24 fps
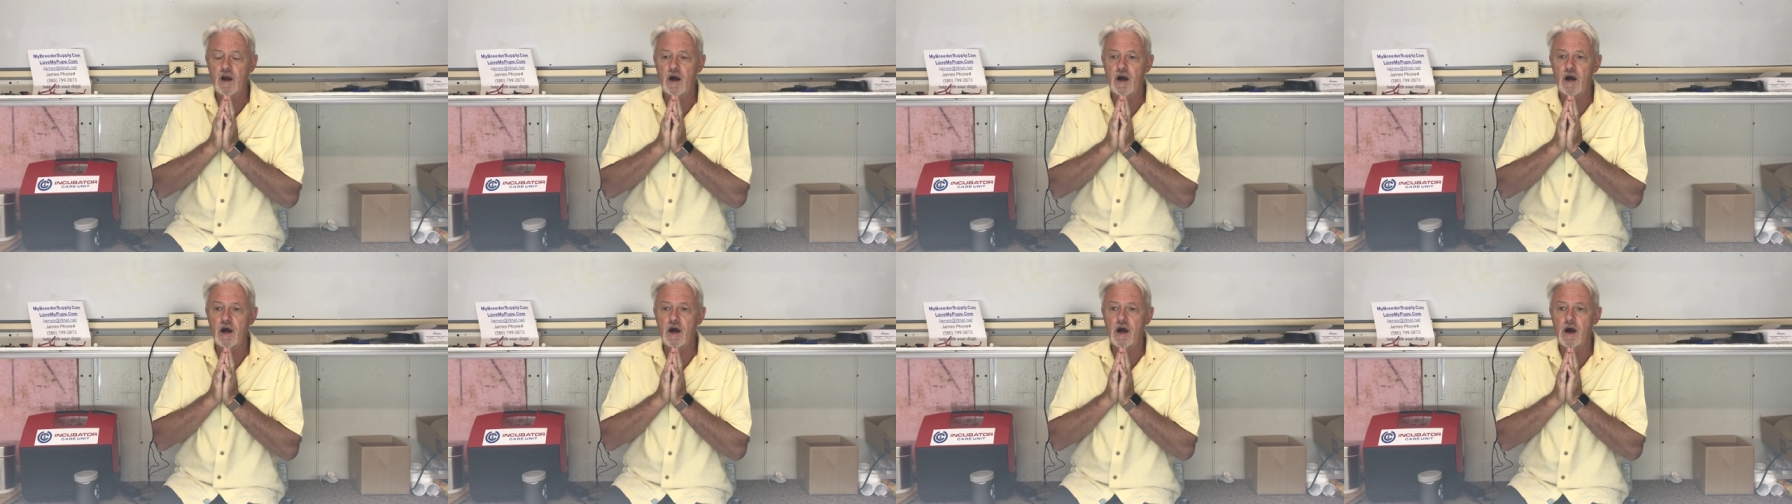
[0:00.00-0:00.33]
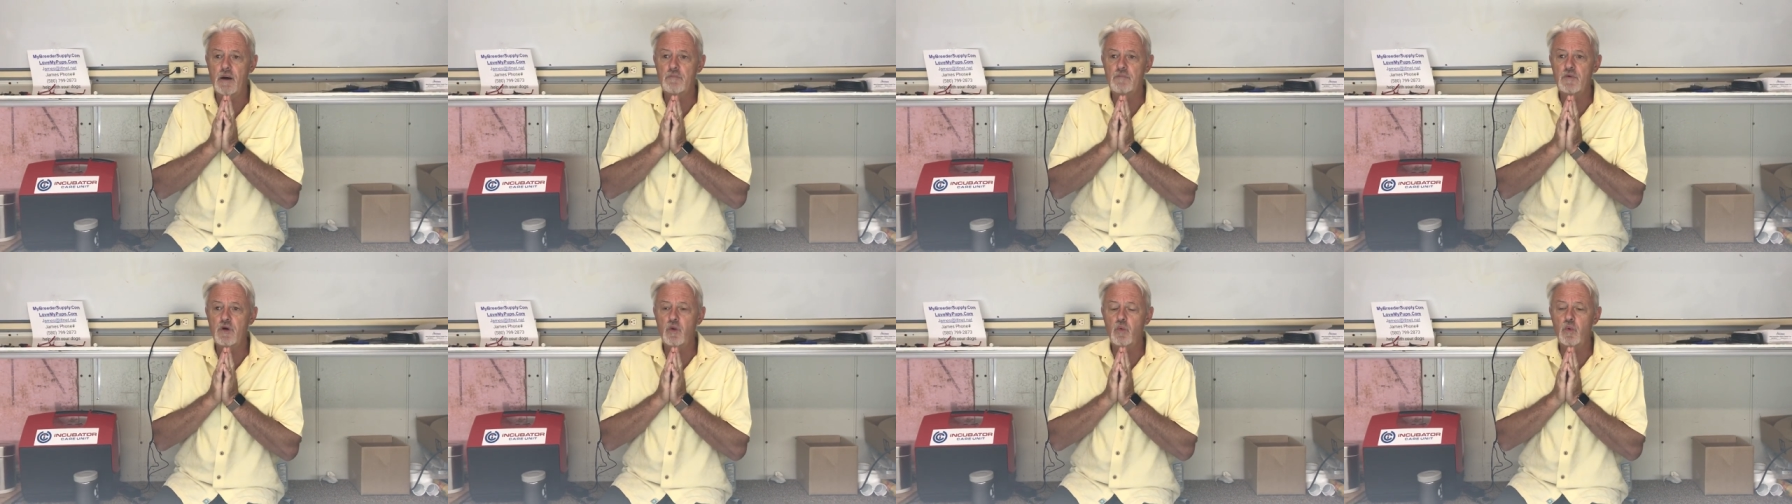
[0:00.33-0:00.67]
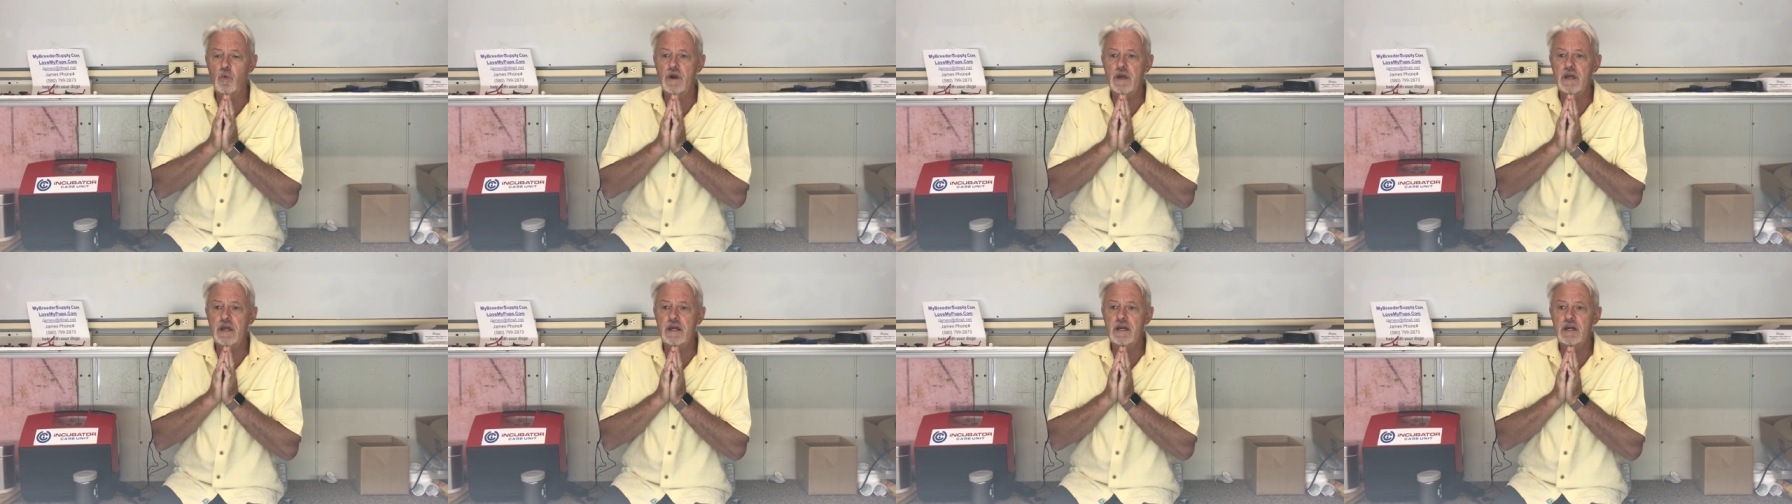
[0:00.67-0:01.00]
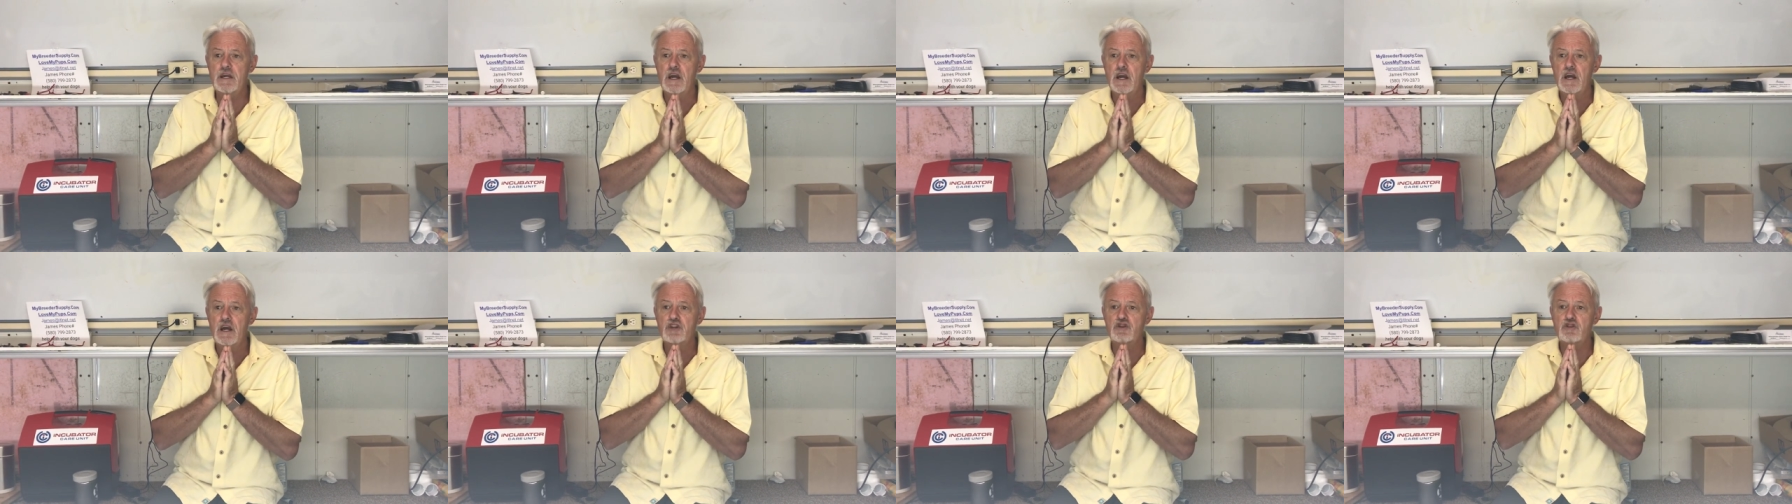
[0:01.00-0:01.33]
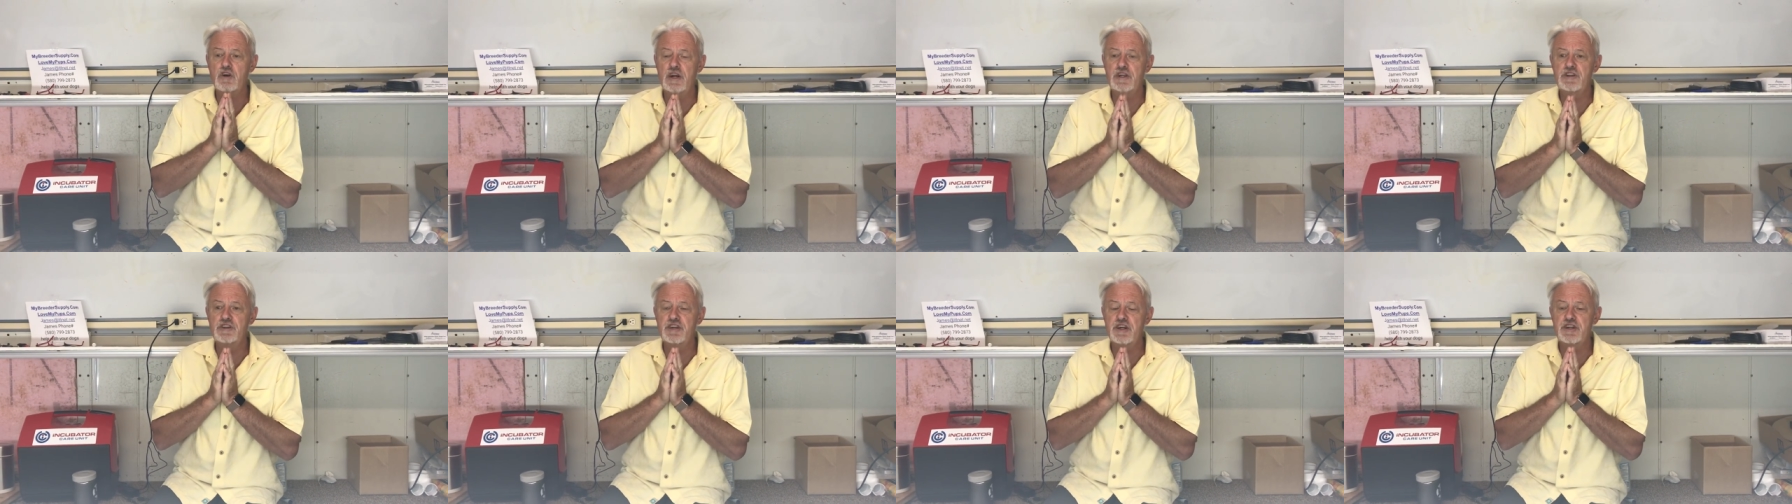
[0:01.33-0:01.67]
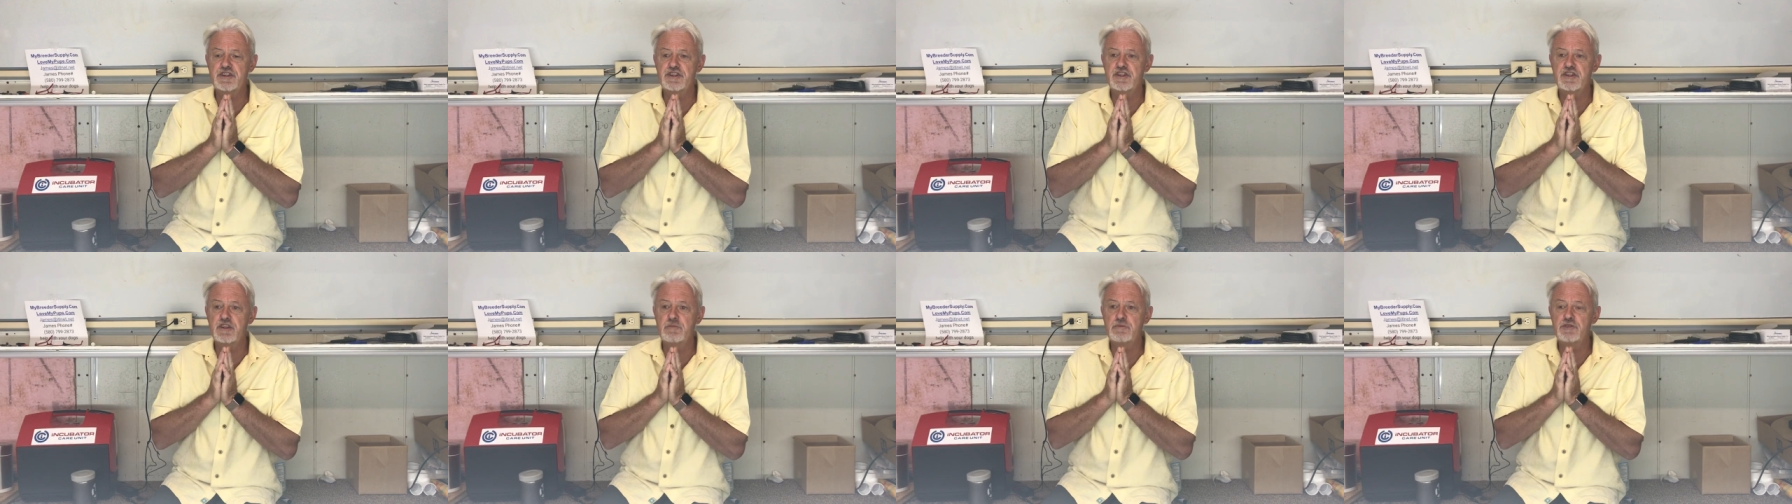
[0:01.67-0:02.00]
um, we
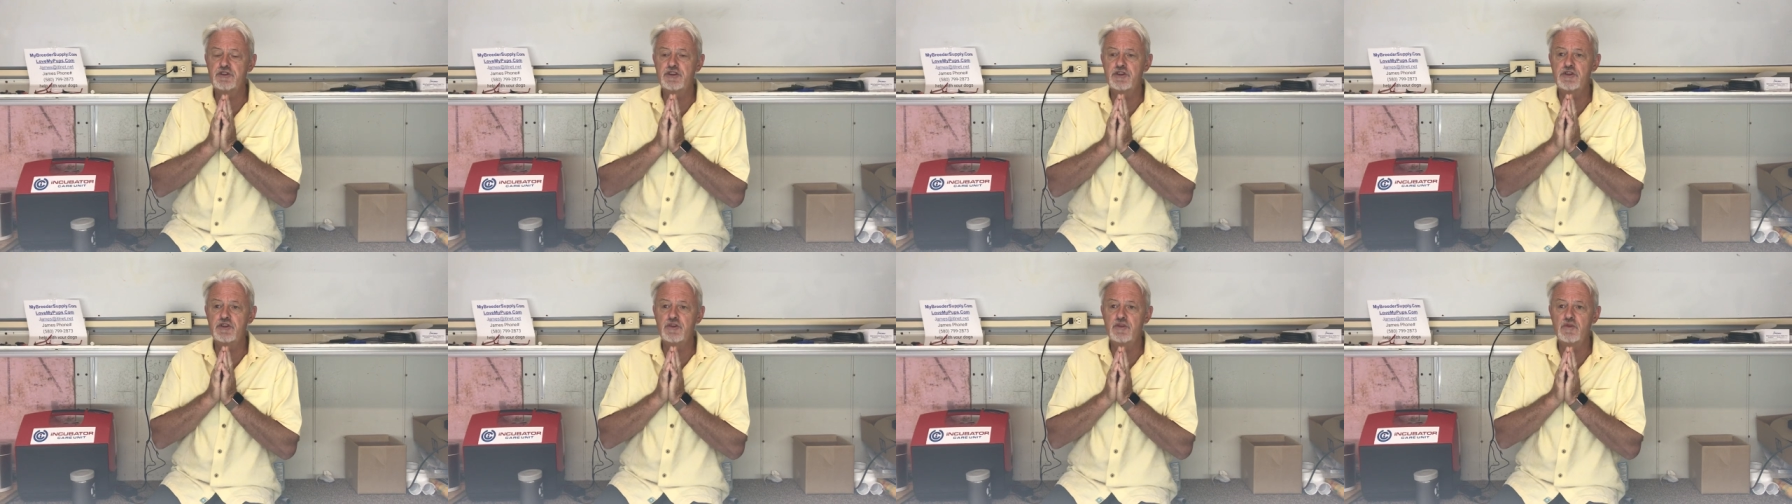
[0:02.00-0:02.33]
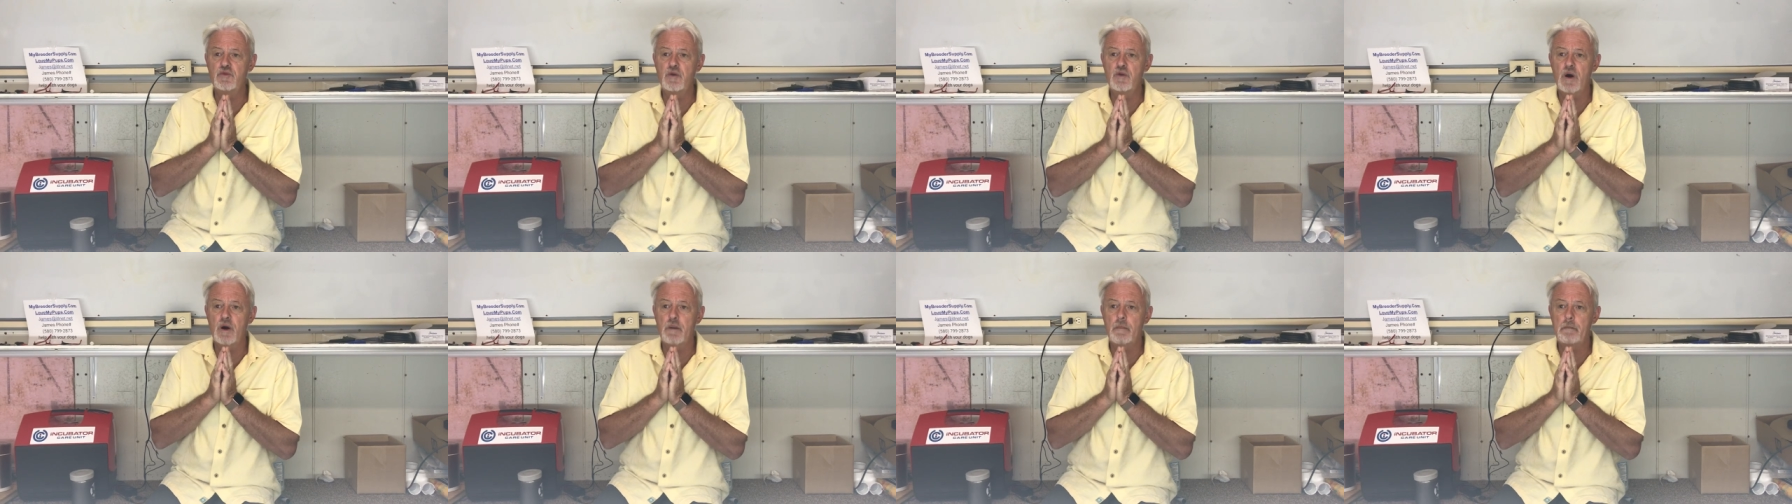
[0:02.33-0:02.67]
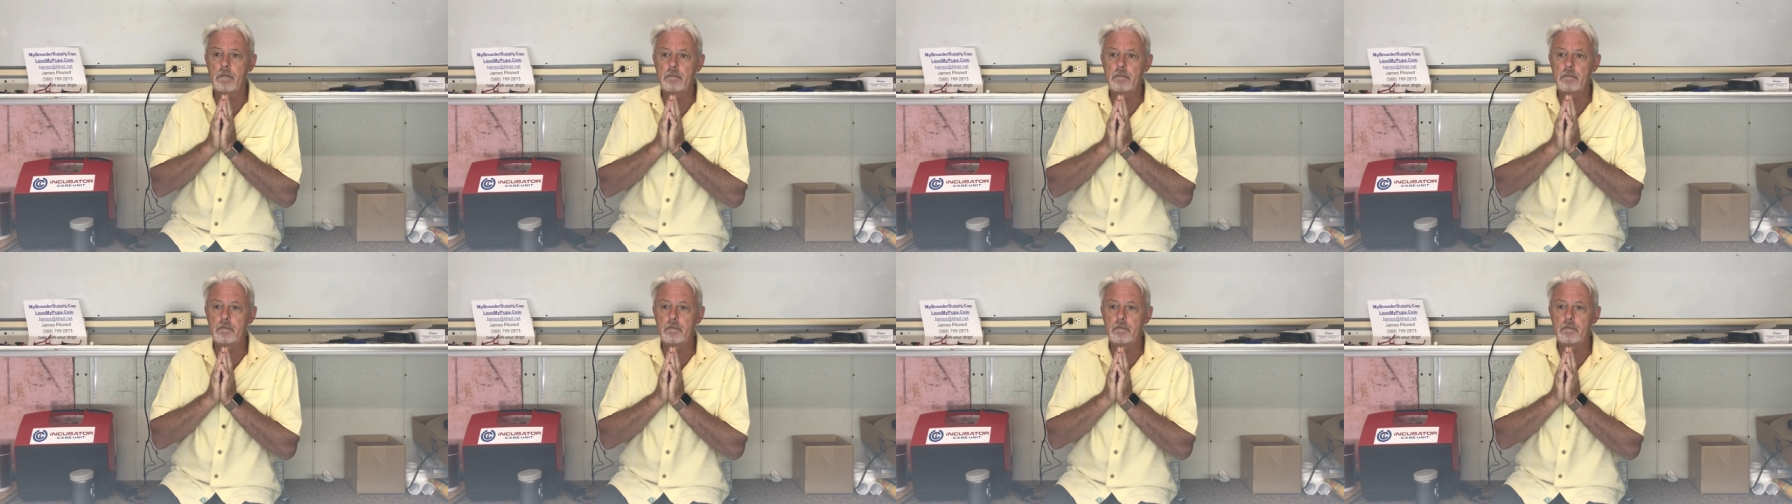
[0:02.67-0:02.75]
transition them to